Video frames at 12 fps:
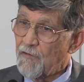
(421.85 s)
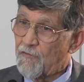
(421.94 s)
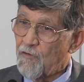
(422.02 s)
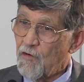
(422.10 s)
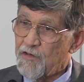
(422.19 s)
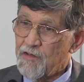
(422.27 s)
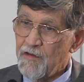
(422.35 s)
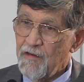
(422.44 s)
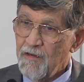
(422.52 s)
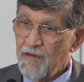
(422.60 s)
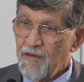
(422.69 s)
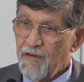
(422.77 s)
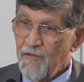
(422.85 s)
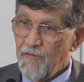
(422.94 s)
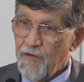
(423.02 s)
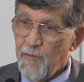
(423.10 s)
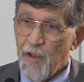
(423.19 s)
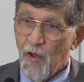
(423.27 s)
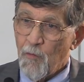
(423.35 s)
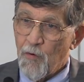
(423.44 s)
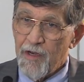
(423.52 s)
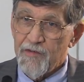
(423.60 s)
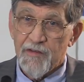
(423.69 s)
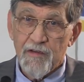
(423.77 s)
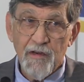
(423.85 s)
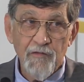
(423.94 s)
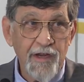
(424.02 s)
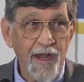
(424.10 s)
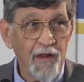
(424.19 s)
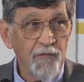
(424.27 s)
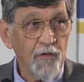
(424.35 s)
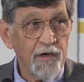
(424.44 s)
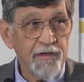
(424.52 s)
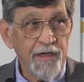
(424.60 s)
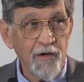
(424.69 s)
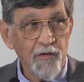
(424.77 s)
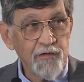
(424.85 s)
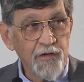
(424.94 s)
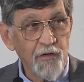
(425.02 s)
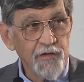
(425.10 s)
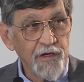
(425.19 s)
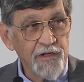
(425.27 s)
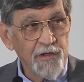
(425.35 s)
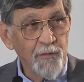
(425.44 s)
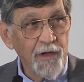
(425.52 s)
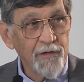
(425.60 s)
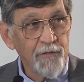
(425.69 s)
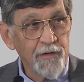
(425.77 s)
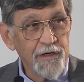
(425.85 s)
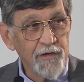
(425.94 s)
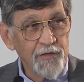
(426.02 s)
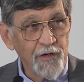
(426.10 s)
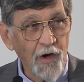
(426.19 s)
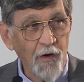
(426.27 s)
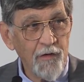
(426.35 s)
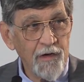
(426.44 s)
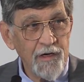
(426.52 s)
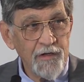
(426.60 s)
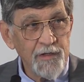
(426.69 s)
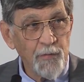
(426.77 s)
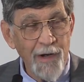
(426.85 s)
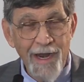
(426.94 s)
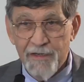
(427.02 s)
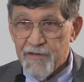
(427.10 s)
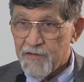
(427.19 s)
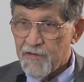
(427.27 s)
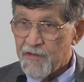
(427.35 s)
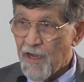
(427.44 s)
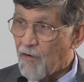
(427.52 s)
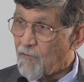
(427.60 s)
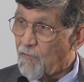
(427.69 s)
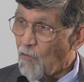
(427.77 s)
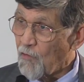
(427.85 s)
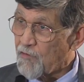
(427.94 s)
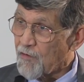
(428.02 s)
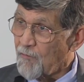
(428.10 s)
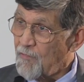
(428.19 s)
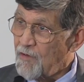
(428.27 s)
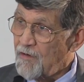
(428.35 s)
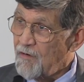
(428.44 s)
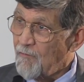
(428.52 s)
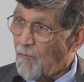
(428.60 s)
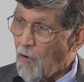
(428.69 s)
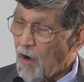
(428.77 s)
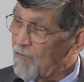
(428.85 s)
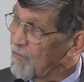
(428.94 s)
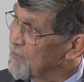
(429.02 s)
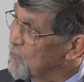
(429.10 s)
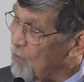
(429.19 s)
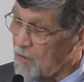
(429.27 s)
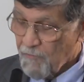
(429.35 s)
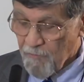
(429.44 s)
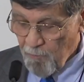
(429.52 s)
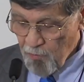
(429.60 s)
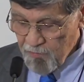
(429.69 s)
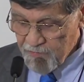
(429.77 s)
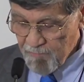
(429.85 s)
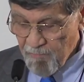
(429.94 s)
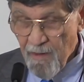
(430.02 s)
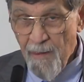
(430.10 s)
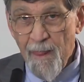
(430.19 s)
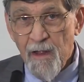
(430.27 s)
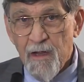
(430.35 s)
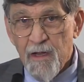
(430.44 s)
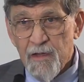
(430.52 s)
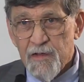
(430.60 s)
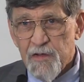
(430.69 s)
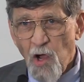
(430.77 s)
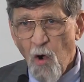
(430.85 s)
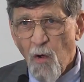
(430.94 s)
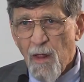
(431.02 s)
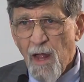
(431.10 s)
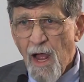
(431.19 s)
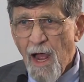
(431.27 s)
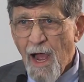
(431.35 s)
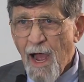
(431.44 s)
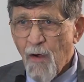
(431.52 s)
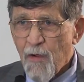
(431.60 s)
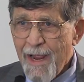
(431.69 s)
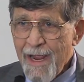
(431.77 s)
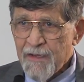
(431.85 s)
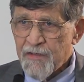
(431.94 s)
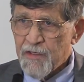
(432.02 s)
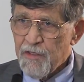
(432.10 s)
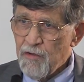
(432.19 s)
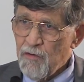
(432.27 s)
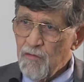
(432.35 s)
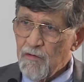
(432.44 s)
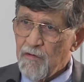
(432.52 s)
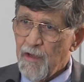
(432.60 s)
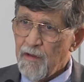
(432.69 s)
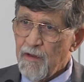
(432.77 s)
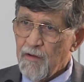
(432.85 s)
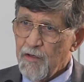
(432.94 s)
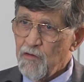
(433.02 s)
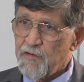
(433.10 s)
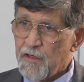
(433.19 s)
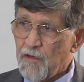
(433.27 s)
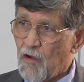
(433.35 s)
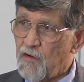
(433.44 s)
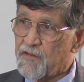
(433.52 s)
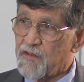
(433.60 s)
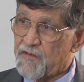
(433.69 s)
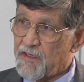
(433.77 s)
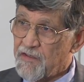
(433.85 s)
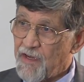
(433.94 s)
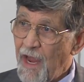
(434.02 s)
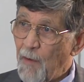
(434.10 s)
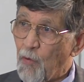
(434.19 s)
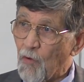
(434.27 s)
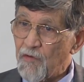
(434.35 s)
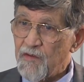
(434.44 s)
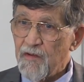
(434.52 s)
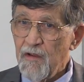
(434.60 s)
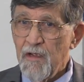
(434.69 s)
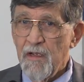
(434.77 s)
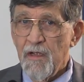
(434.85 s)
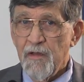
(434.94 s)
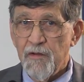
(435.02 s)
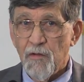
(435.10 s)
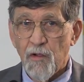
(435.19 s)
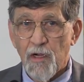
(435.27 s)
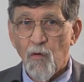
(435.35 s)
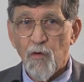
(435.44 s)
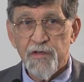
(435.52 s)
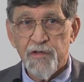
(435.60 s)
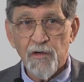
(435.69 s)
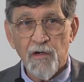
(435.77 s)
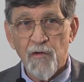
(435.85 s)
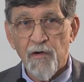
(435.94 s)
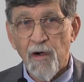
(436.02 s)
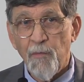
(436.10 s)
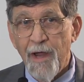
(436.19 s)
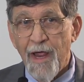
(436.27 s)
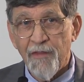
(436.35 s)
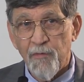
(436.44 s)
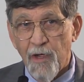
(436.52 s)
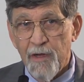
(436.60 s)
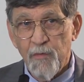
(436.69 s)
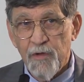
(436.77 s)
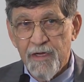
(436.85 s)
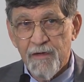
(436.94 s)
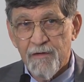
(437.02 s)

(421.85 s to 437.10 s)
first female president of California Dental Association about three years ago. She practices out in Folsom. Marvelous, wonderful person. So I would ask you, using those as examples, to look at what your career path might be.